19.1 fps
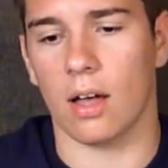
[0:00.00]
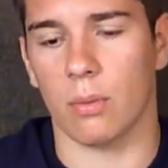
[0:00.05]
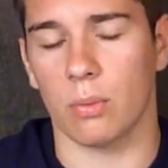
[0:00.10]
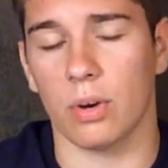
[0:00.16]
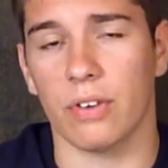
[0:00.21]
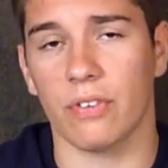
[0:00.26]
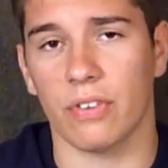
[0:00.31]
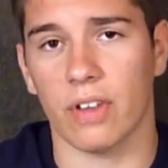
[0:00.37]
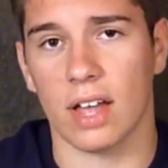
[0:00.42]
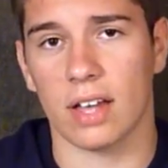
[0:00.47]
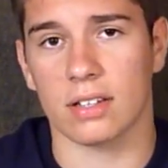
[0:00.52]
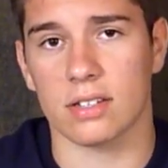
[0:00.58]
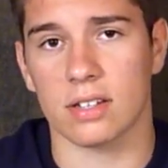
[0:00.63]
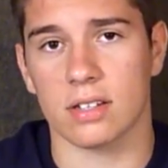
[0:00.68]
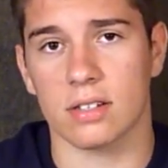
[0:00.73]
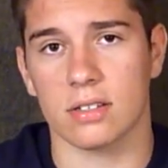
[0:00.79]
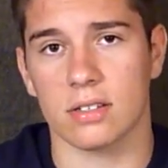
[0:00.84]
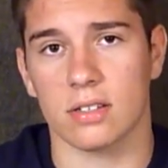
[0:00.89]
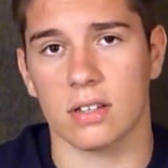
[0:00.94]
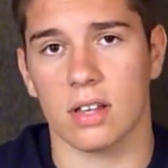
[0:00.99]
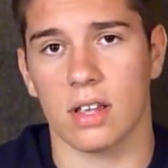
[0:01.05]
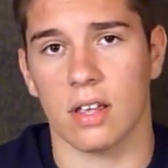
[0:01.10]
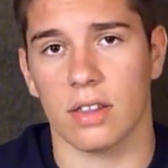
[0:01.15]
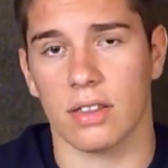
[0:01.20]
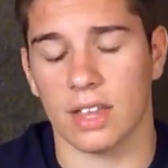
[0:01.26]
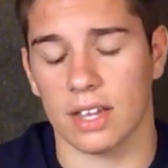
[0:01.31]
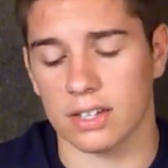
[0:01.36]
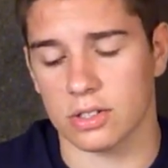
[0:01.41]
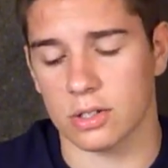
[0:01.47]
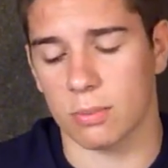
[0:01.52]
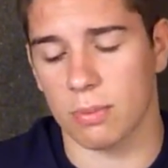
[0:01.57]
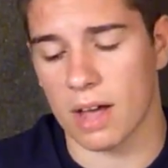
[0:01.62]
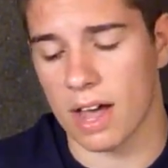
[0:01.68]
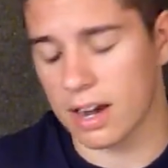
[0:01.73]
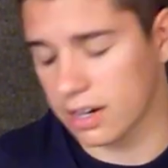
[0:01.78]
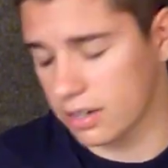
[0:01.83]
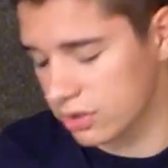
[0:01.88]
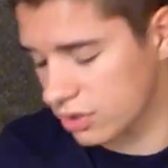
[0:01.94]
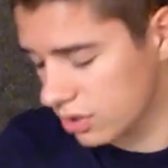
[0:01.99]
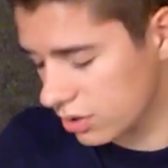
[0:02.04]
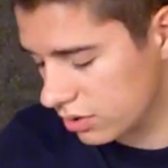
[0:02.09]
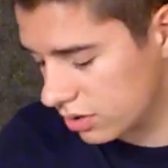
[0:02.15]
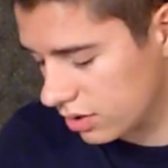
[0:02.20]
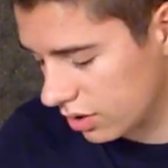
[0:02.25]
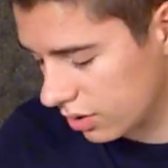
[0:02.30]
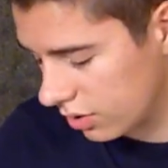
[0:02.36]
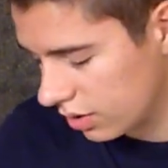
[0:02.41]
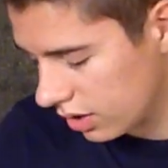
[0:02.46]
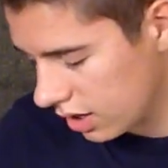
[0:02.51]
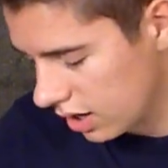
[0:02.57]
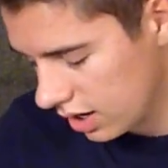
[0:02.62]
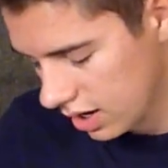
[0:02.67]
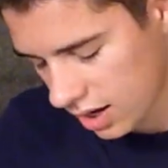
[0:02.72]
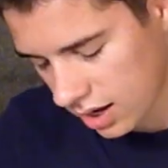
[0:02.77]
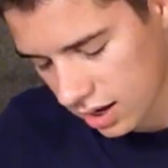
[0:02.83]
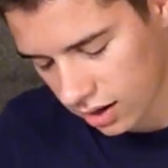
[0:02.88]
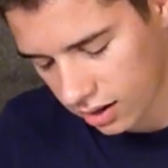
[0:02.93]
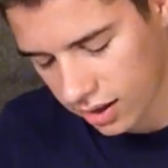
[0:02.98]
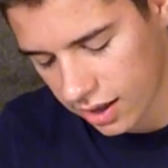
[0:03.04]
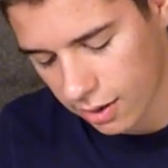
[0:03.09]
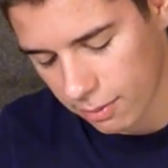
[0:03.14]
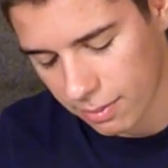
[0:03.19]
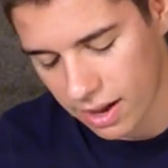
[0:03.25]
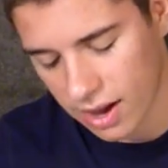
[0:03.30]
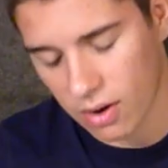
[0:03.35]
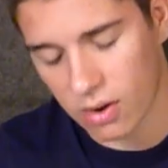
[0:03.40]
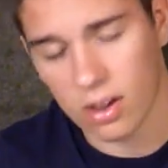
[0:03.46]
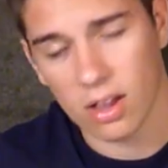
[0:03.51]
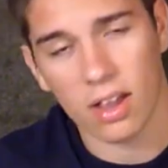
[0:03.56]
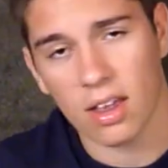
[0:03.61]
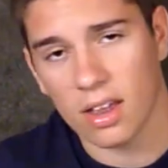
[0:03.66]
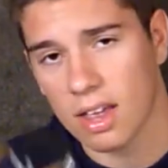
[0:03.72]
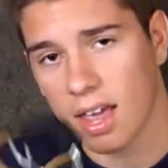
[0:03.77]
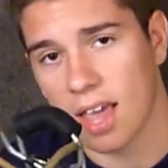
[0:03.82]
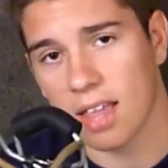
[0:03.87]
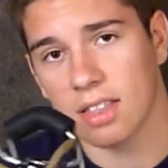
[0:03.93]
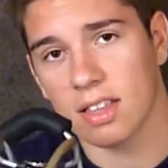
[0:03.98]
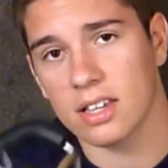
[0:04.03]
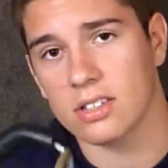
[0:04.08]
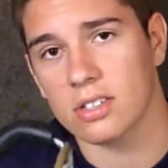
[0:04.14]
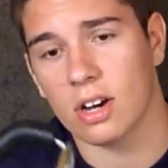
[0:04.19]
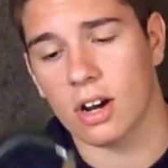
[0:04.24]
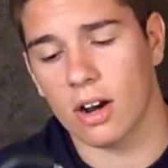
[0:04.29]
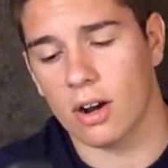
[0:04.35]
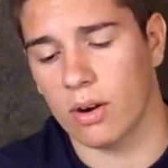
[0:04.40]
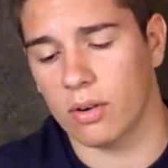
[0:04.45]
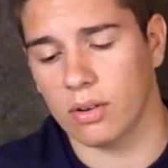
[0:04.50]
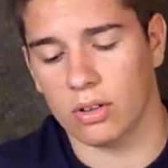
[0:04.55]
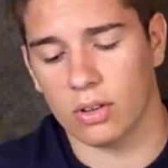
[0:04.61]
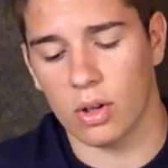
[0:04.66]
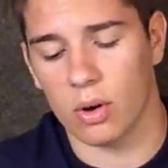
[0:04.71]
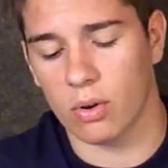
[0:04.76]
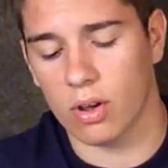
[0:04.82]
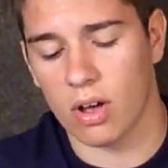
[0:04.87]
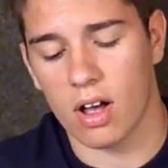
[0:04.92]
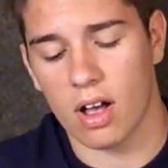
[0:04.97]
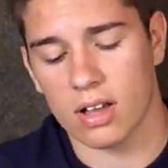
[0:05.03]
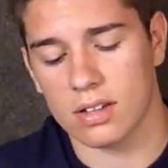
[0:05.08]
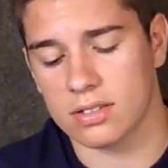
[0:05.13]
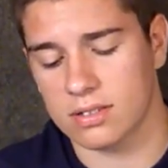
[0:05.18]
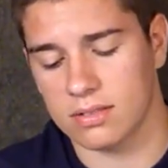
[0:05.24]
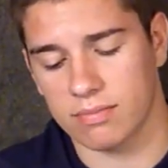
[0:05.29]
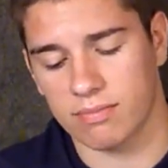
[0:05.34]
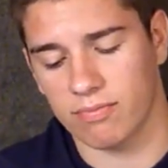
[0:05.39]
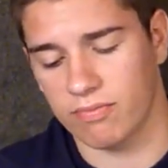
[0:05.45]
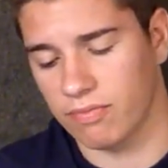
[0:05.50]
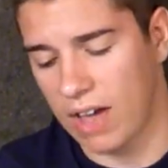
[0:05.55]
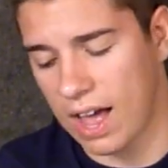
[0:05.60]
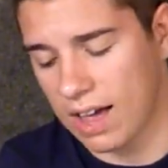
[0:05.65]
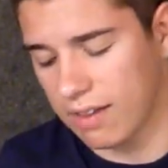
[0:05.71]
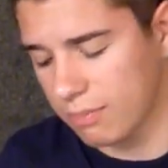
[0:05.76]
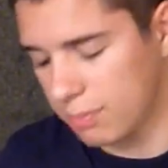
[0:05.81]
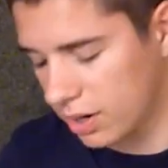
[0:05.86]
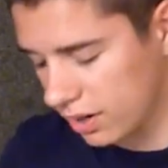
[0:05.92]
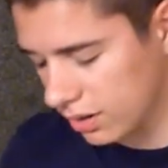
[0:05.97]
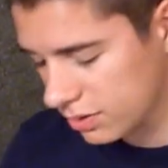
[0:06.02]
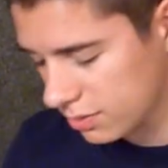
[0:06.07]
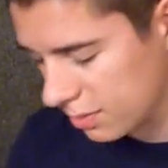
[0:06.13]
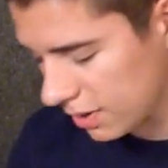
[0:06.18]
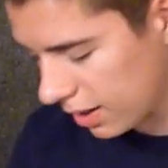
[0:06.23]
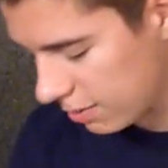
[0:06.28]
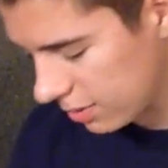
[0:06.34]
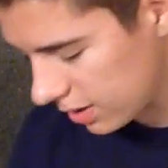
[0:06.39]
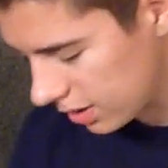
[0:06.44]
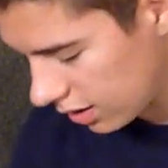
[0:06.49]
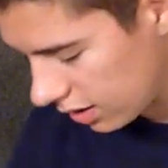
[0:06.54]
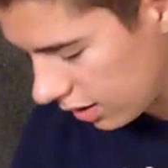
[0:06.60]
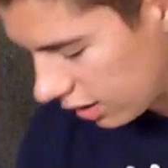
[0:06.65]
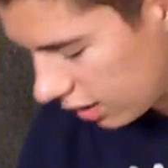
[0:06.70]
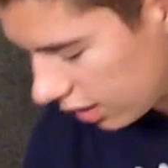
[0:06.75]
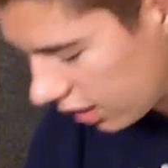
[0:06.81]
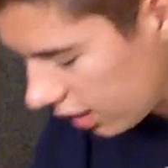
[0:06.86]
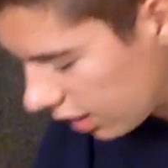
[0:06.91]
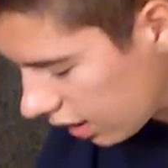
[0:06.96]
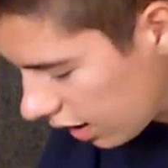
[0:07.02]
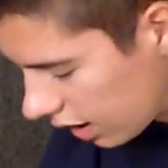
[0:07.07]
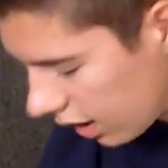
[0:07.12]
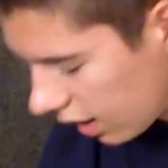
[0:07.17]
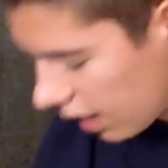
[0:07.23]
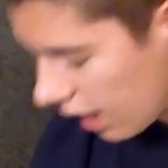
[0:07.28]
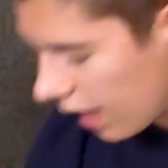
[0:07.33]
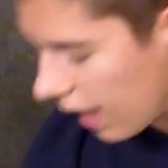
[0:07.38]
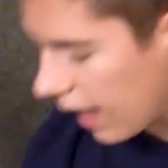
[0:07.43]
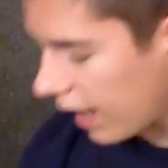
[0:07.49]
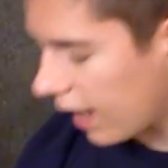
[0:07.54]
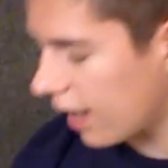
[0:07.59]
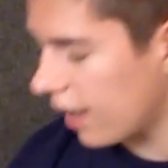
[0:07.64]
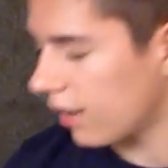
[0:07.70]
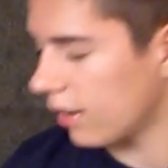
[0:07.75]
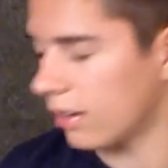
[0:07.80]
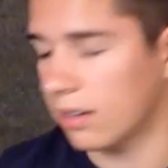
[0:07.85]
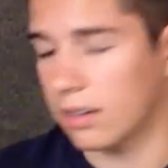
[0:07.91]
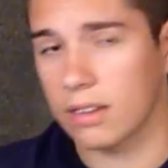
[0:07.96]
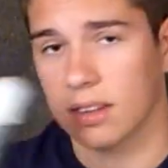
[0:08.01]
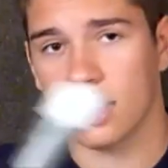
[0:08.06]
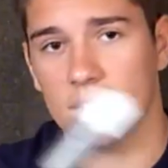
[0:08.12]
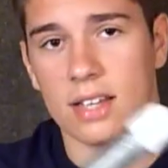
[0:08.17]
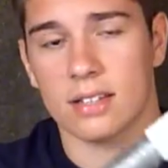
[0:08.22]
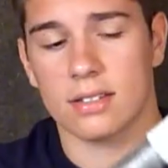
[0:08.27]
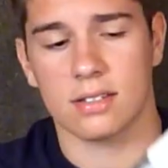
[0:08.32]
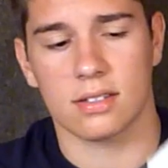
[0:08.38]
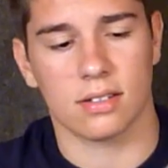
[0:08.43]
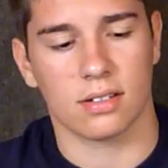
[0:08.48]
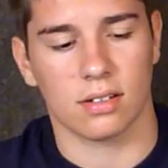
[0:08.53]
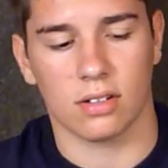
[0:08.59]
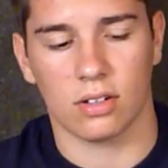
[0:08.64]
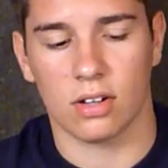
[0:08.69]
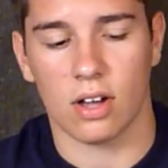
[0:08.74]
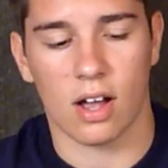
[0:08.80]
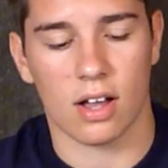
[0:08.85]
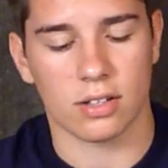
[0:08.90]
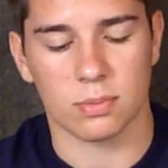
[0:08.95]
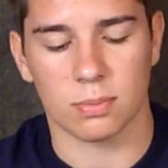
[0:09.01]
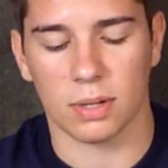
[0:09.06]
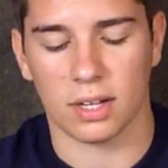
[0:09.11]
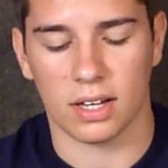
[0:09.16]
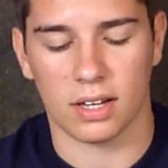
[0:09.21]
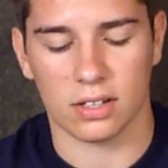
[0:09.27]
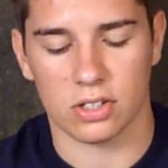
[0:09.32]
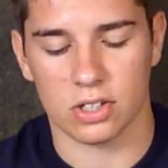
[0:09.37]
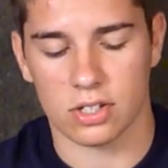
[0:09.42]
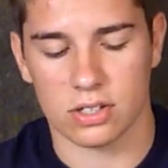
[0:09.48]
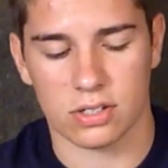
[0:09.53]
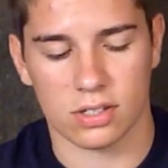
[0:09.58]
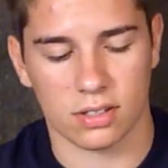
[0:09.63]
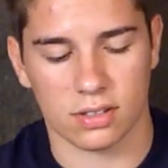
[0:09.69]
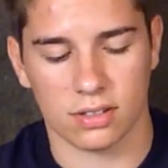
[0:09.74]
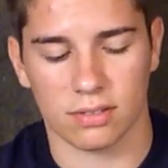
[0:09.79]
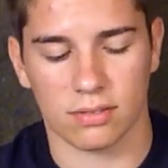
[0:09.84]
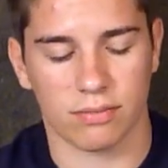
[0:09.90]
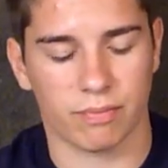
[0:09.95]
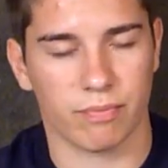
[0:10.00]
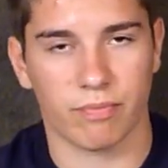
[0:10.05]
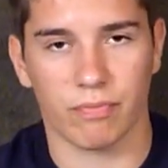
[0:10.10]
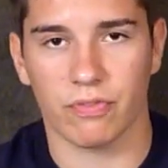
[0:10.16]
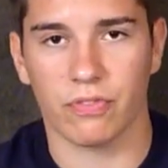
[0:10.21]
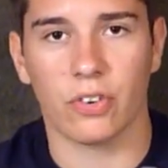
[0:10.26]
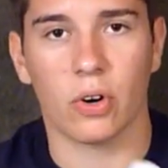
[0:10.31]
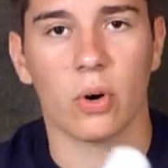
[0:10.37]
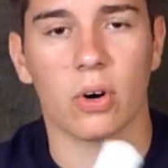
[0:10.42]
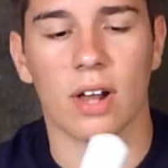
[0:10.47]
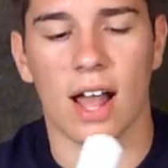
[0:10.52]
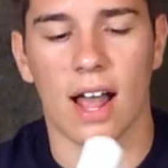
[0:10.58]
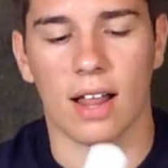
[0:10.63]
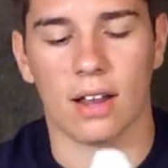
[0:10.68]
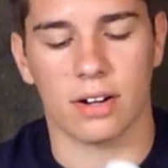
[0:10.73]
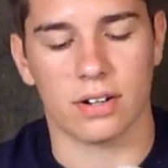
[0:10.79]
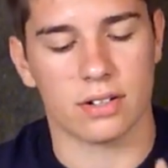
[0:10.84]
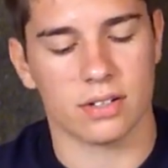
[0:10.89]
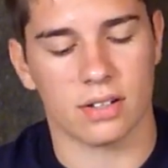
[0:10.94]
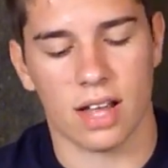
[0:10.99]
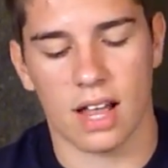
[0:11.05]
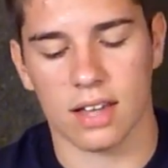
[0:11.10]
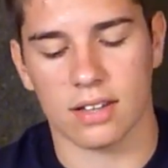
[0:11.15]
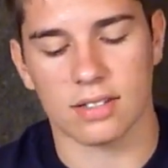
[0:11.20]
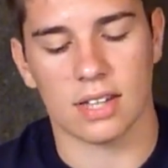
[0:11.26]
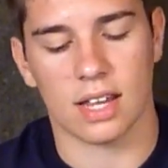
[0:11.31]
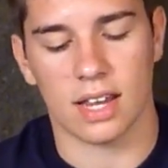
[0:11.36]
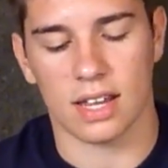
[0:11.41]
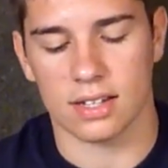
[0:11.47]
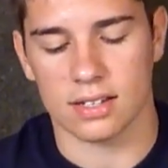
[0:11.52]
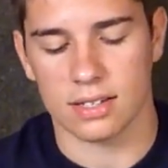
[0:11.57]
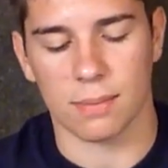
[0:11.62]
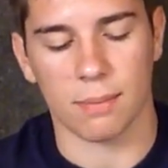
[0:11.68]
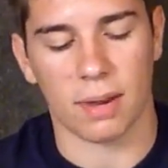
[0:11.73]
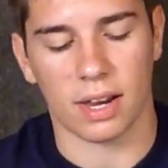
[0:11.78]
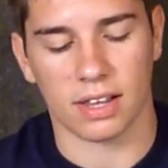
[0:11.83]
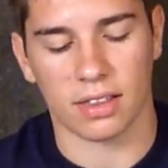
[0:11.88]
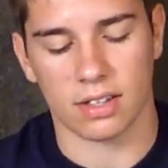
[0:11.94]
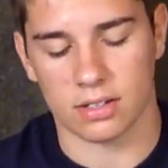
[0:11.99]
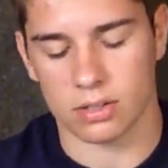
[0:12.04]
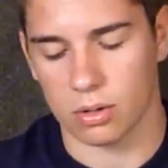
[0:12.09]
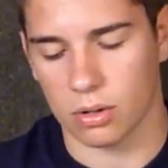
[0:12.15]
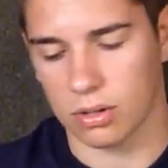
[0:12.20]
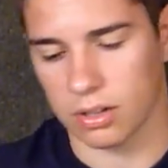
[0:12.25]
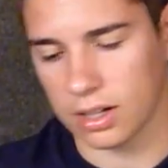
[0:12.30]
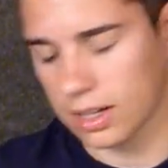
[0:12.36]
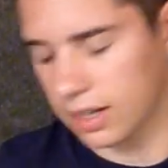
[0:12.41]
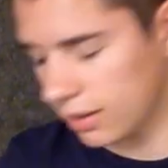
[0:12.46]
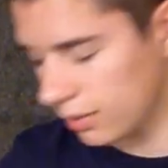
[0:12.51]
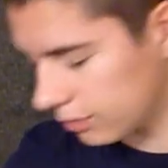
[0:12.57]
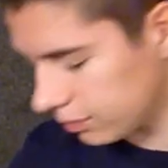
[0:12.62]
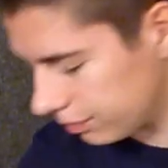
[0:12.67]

reflexes, things your body is used to, it'll help out. And these are low cost, $5 maybe. And this cost me just $4, I'll say, to make this whole kit.